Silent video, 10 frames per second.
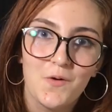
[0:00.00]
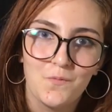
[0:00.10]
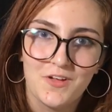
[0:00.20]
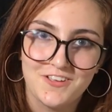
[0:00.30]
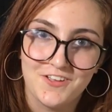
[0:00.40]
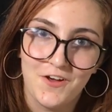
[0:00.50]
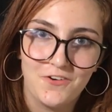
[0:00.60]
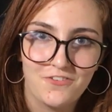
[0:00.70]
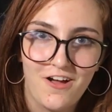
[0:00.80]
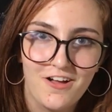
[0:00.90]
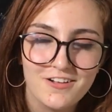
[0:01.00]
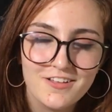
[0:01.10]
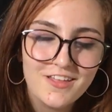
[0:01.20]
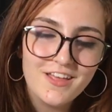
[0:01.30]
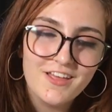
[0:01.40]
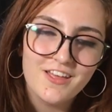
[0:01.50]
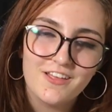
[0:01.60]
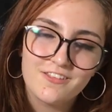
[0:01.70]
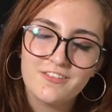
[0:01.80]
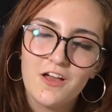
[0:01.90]
What could go wrong?
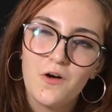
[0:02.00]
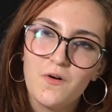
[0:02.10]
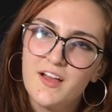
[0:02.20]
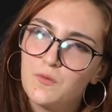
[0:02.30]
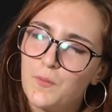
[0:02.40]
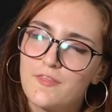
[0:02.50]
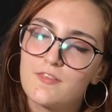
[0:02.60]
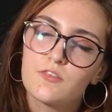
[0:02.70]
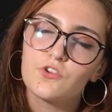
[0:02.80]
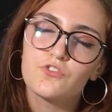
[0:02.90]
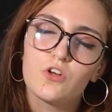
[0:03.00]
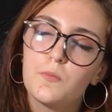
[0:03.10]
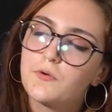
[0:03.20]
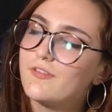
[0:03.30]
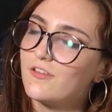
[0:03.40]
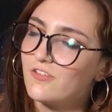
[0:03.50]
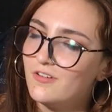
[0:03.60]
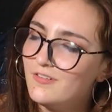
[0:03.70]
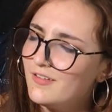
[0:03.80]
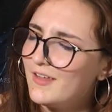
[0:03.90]
So, with surgical
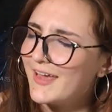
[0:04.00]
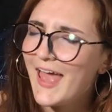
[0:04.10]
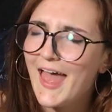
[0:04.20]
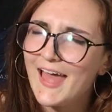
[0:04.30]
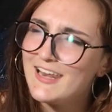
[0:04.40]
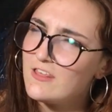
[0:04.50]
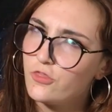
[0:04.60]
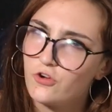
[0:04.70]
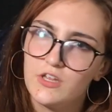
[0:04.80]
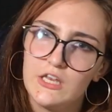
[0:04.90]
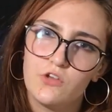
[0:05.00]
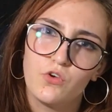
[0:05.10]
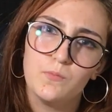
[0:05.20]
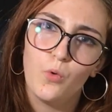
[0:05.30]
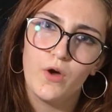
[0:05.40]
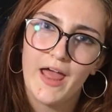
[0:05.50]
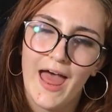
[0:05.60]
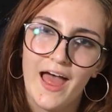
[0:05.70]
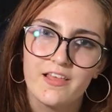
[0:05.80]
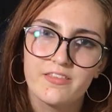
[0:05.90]
precision, like any 13-year-old boy
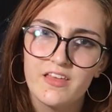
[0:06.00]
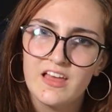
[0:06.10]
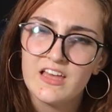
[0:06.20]
has,